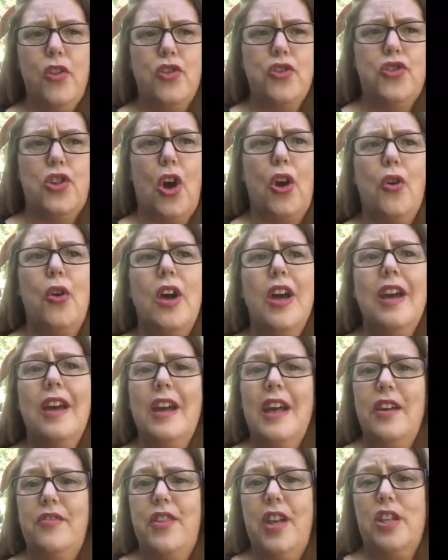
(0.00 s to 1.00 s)
So
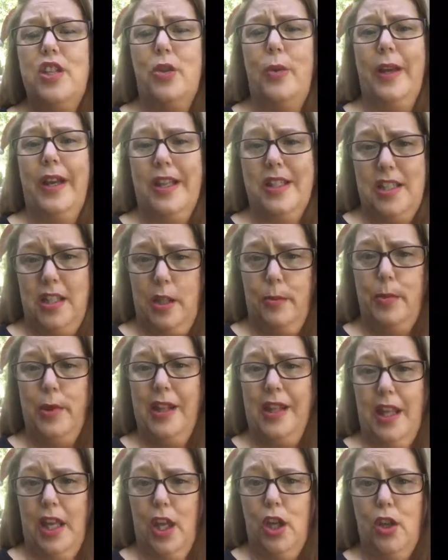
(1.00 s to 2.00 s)
if they're doing it
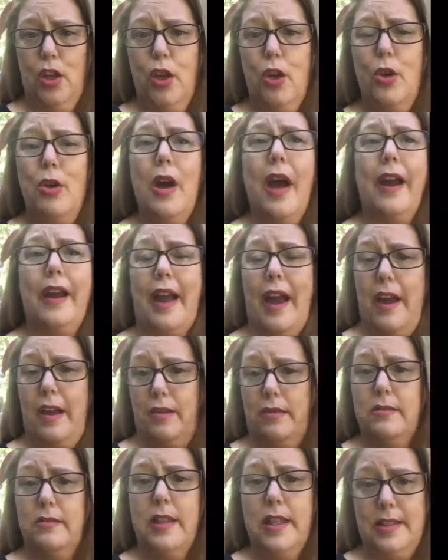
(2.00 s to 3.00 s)
deliberately at you,
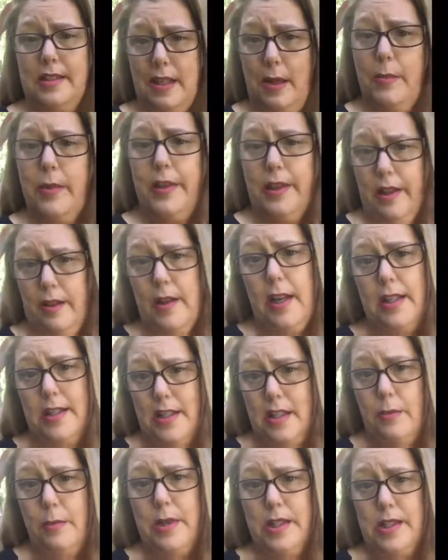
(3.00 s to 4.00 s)
okay, there's something that
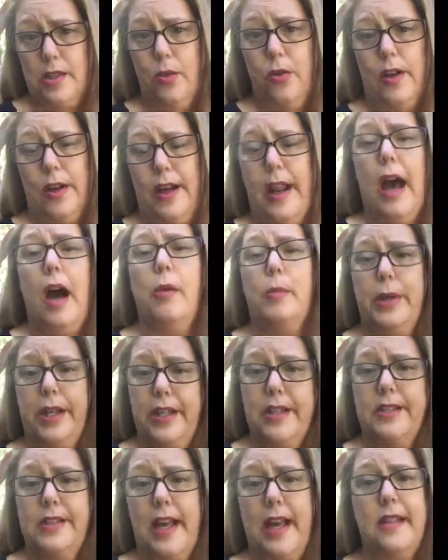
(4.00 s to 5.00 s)
needs to be sorted out
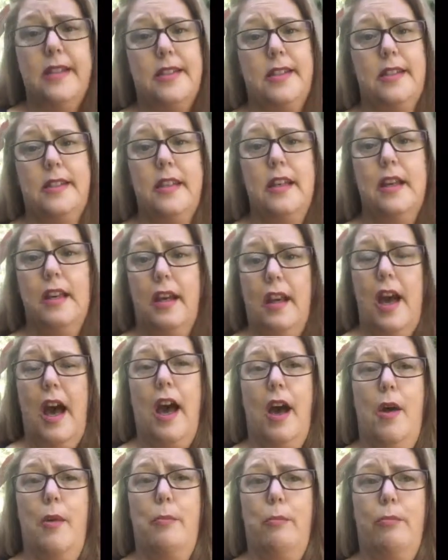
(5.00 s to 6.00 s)
because that's,
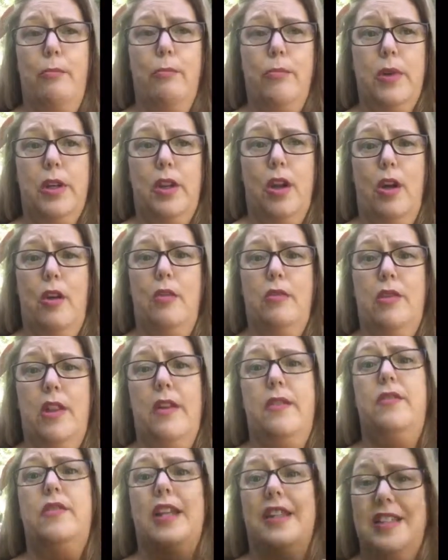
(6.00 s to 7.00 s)

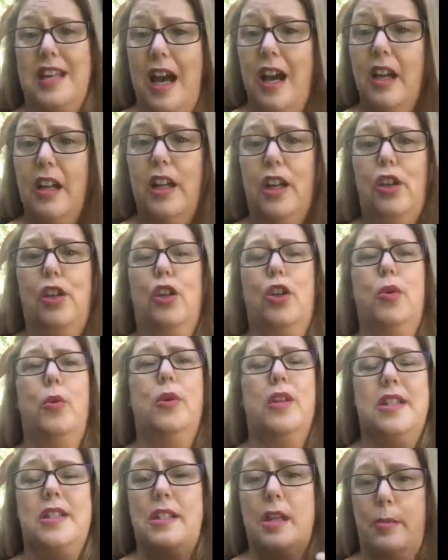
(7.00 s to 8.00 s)
they're targeting you,
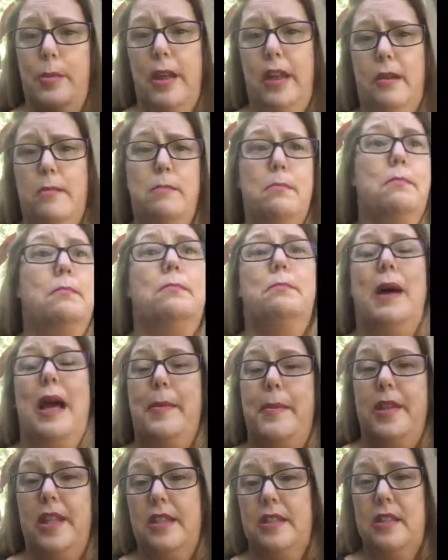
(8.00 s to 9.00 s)
or
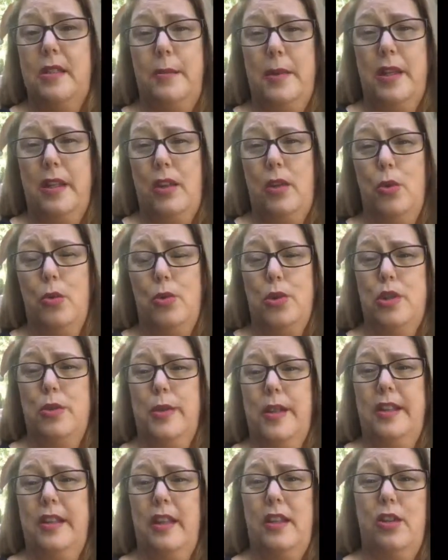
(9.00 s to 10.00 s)
maybe there's something that you're
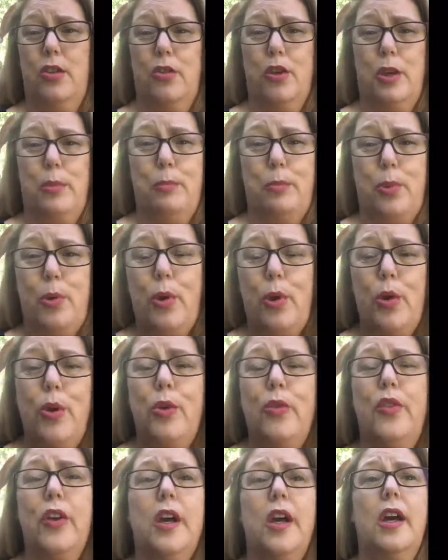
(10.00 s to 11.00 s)
doing that you could
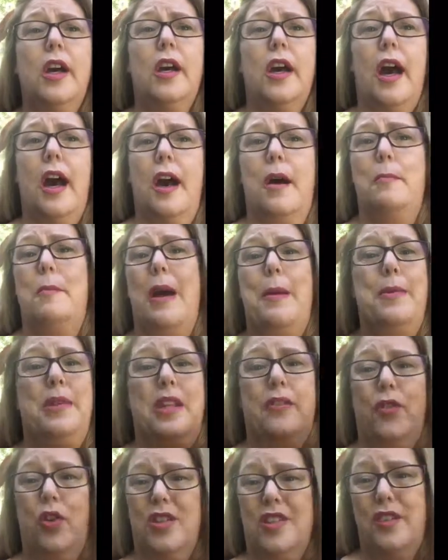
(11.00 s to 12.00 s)
improve. Maybe
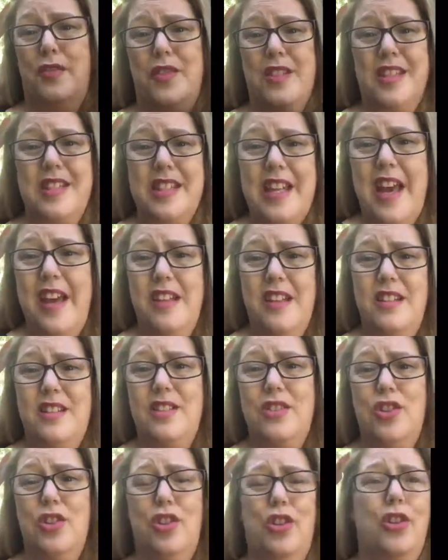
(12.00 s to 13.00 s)
they've got different
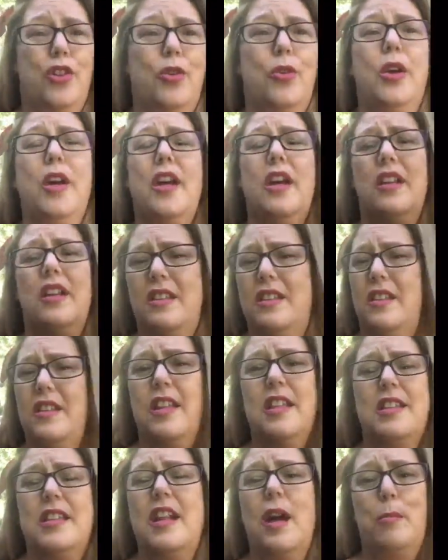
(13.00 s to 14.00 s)
standards to you.
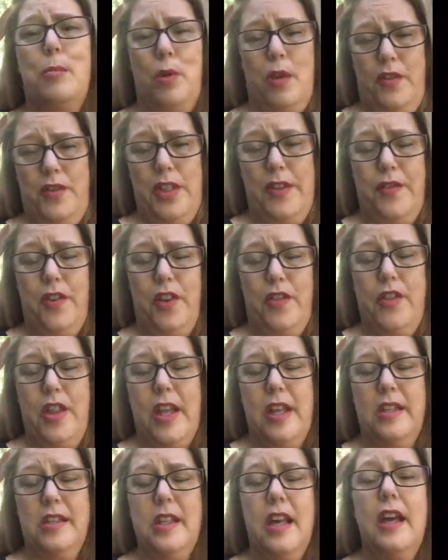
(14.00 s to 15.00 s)
There's a number of different
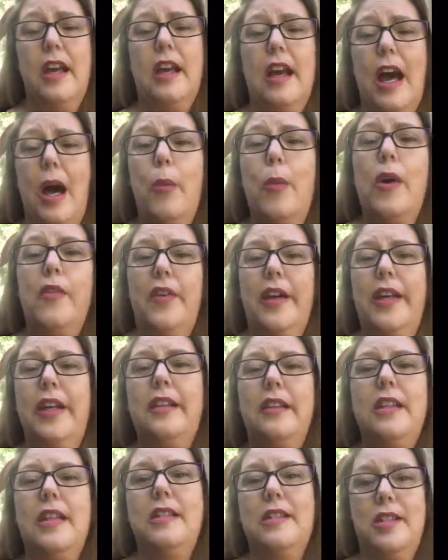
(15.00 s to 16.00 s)
things. However,
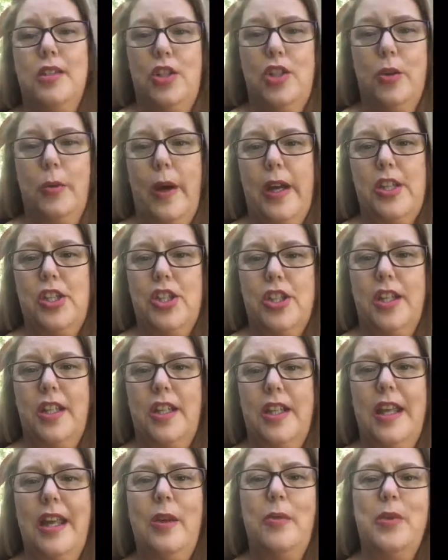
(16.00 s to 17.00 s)
in this
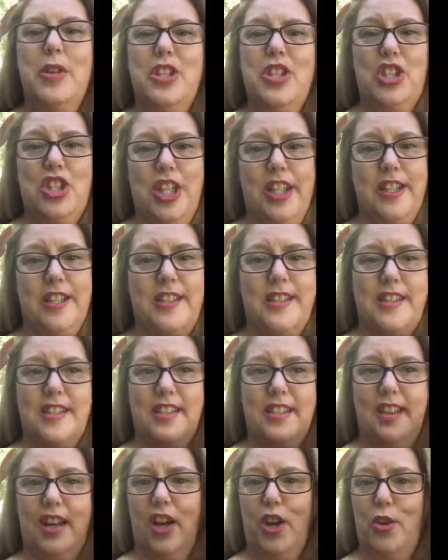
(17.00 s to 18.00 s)
situation, it was
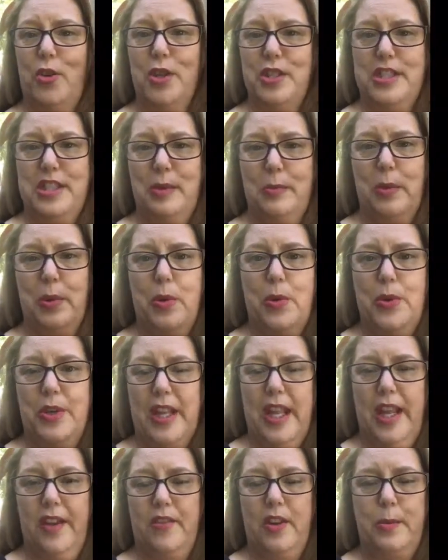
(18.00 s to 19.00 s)
just across the
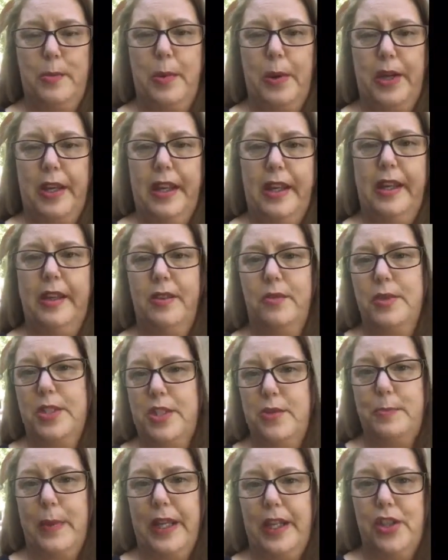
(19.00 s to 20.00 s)
board, everybody
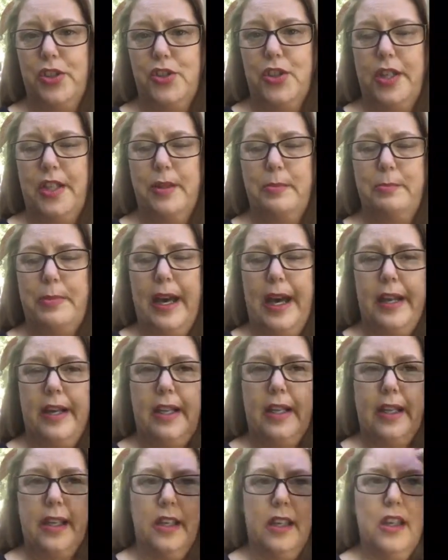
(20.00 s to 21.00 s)
was being treated
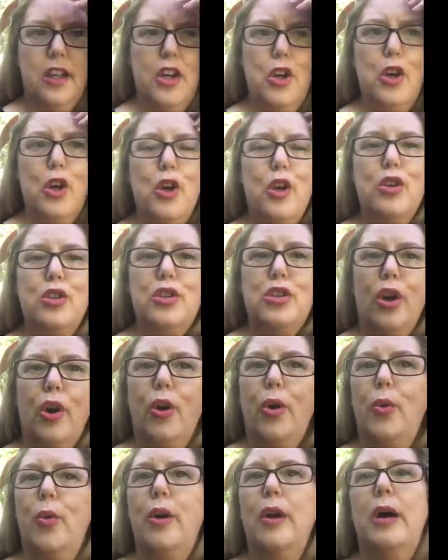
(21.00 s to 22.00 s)
badly.
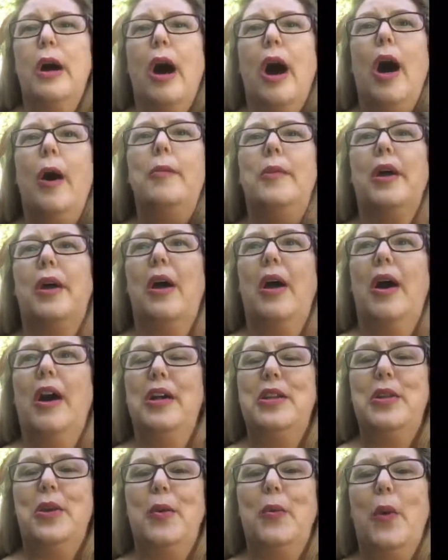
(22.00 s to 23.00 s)
So I'm the
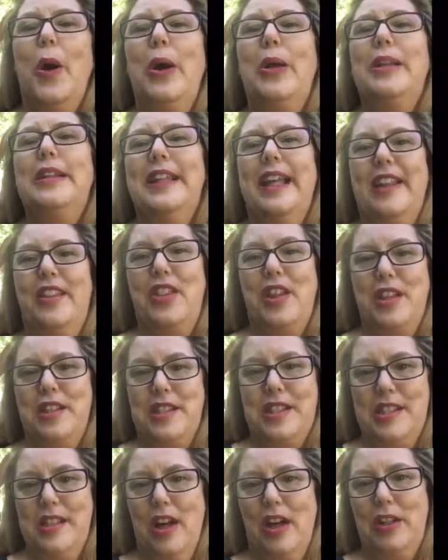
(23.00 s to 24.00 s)
kind who won't let
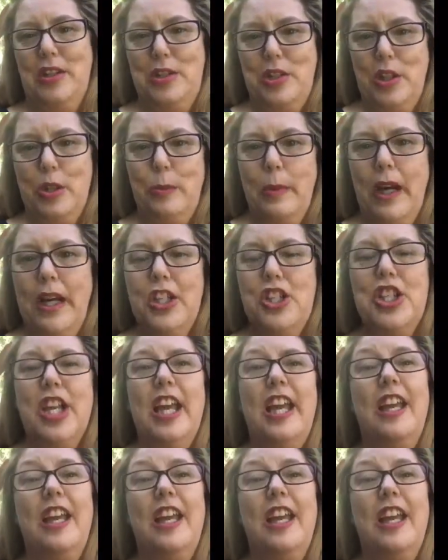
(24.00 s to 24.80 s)
things slide too much.